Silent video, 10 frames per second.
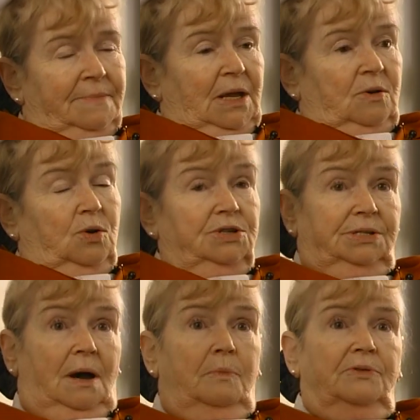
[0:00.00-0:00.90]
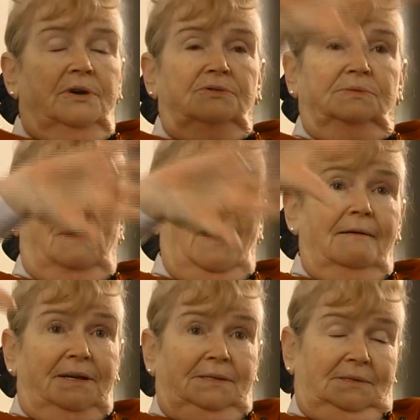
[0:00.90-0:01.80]
Of course, a couple of those
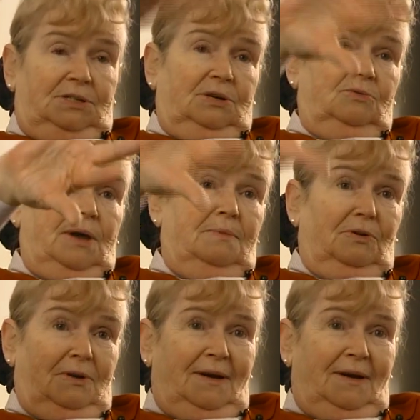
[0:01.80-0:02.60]
married too. It